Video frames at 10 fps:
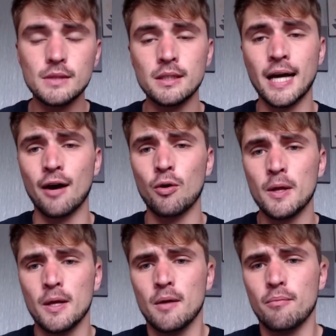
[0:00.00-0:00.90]
Now,
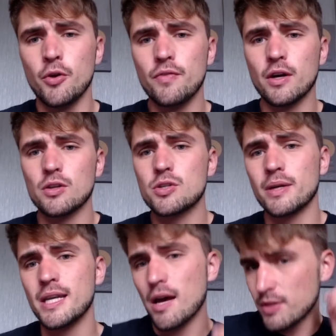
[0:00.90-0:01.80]
moving on to
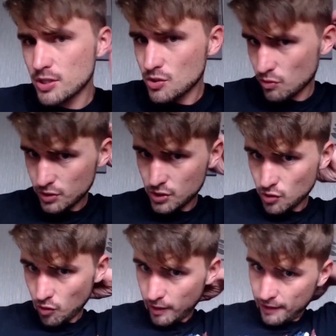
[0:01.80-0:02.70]
another sort of
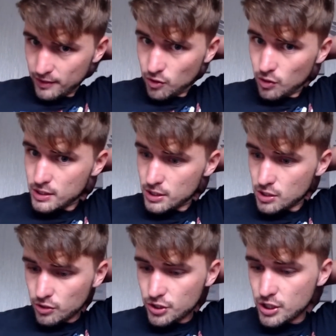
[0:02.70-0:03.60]
story, of course, the
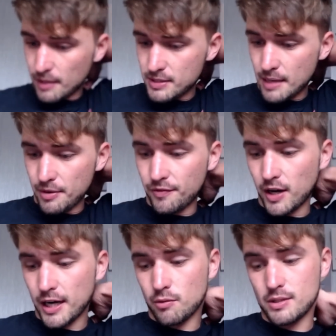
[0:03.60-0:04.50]
Scottish Cup
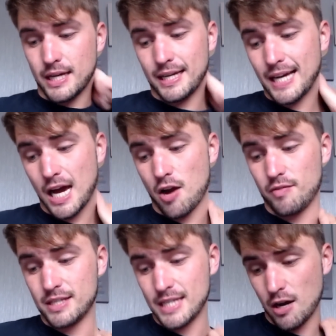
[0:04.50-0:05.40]
semi-final will take care of
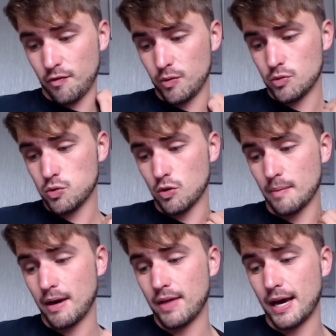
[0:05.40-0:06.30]
itself. We will talk
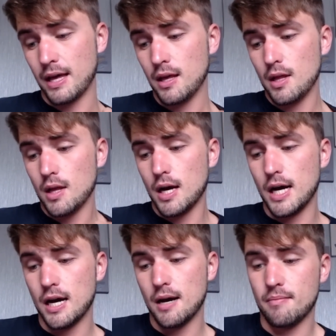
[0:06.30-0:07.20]
about that
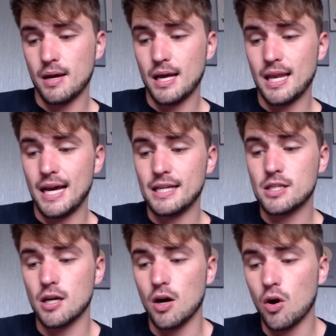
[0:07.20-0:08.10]

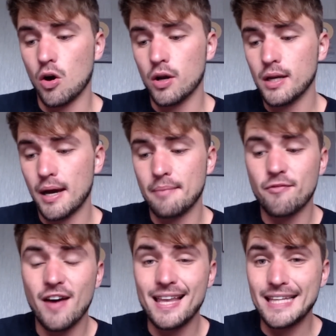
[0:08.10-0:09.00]
later on. I am
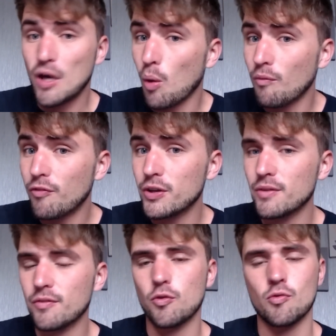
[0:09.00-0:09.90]
fairly
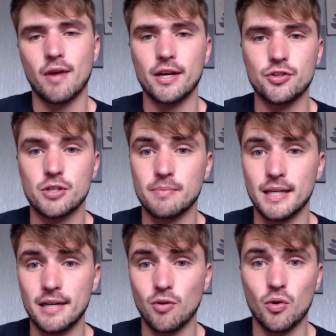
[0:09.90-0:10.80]
confident for Rangers,
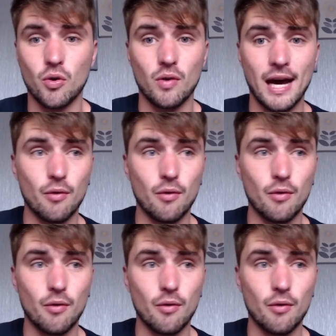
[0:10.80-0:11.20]
believe it or not, now